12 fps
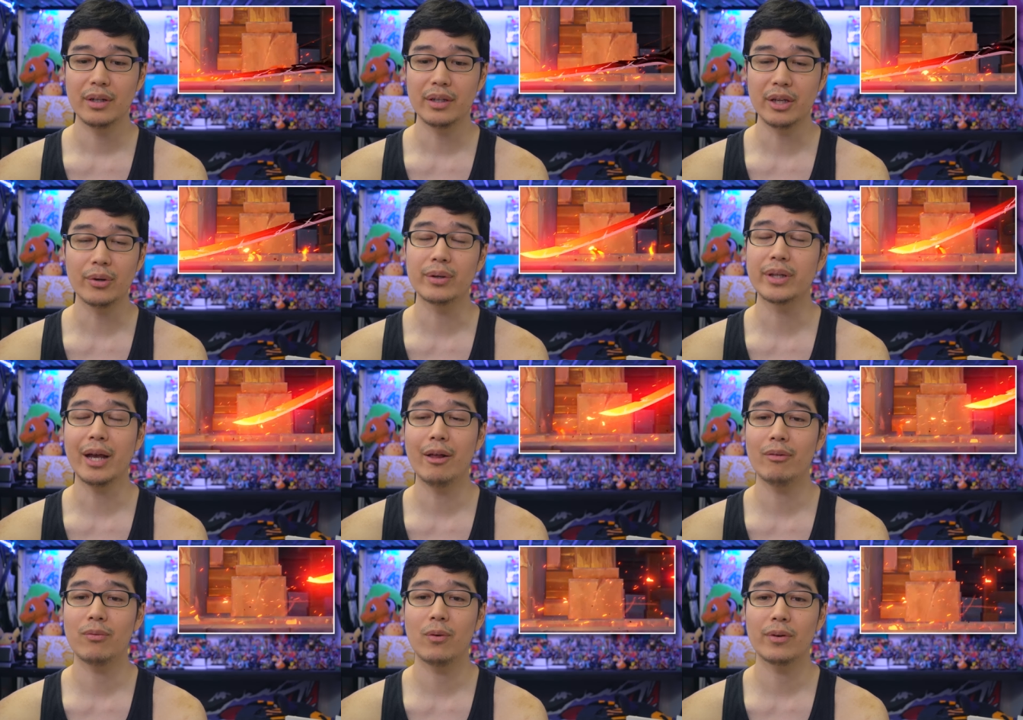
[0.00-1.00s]
here in
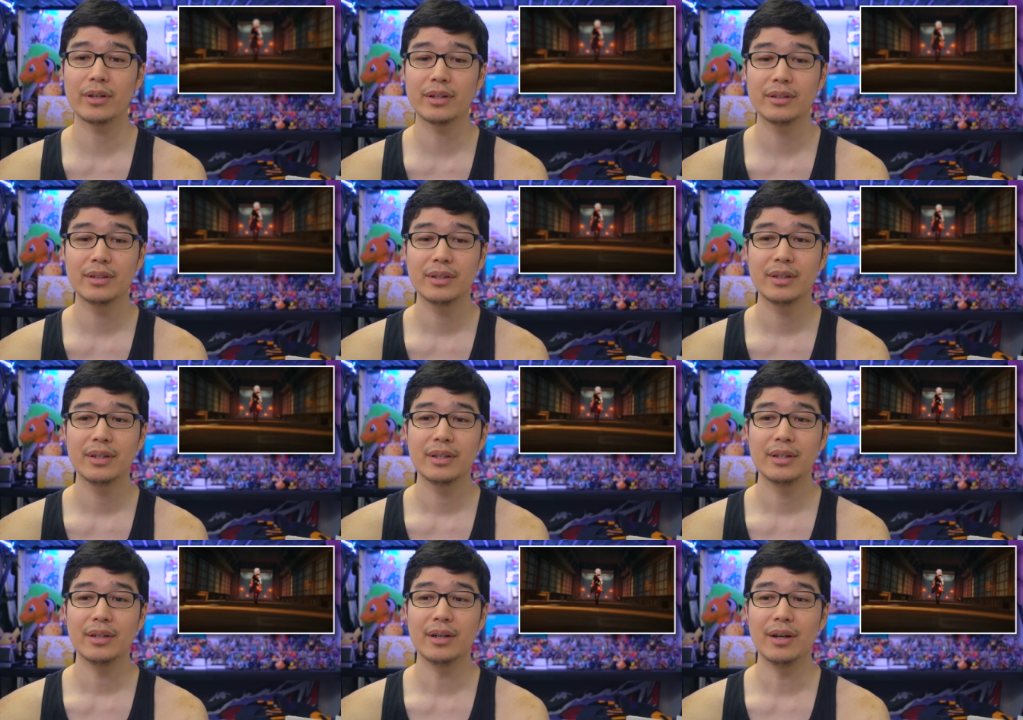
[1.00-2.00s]
California.
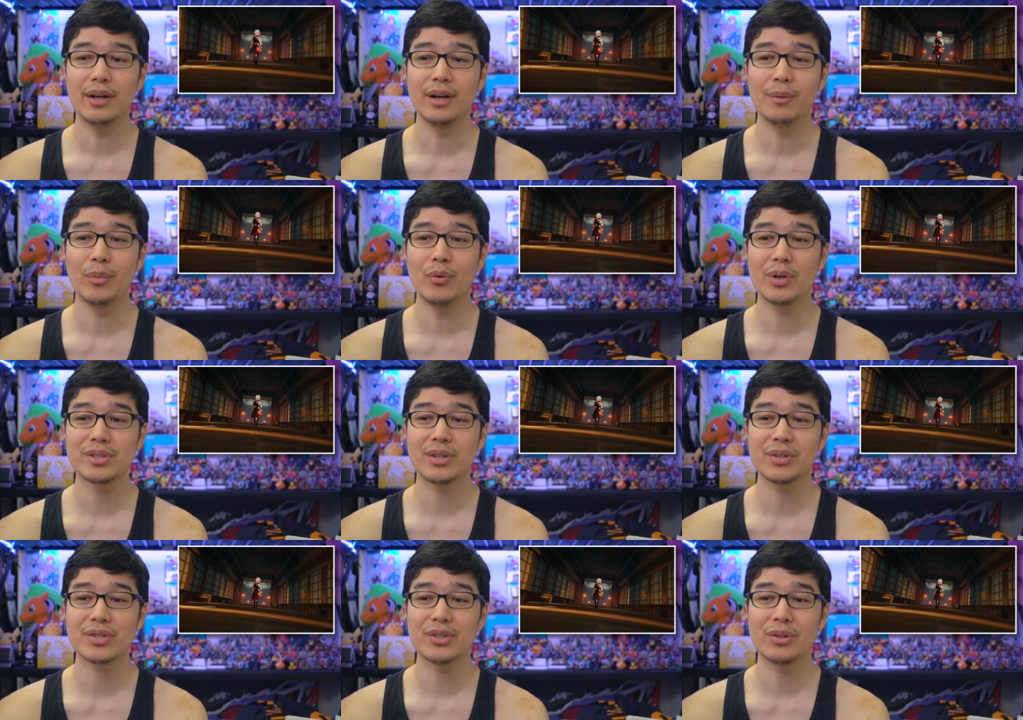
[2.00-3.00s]
Uh, but what's
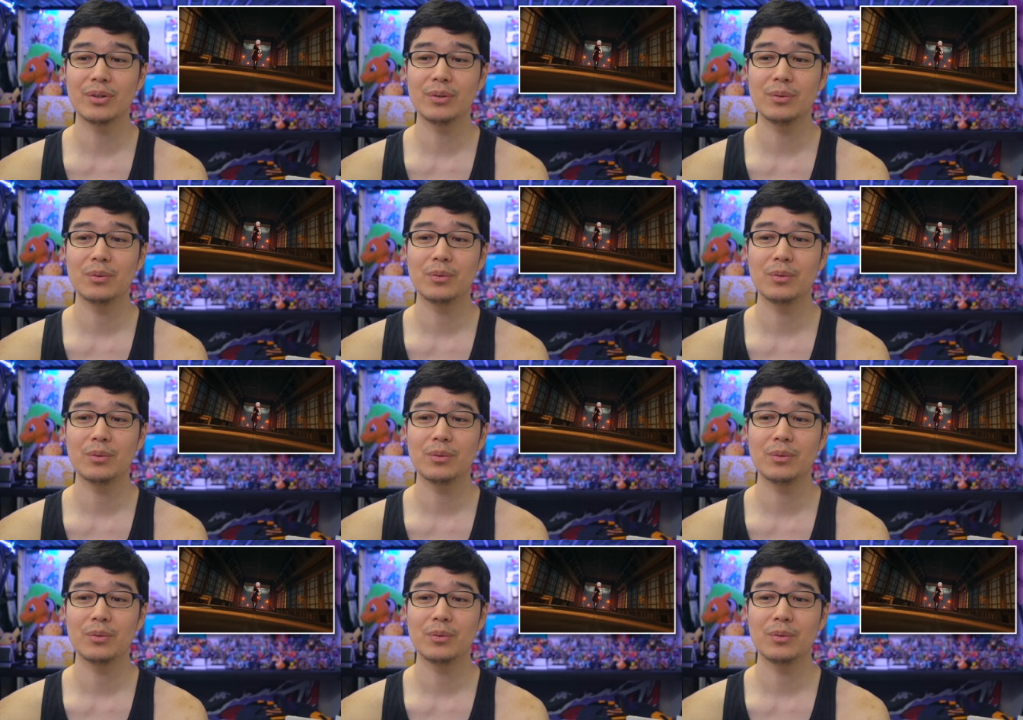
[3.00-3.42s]
also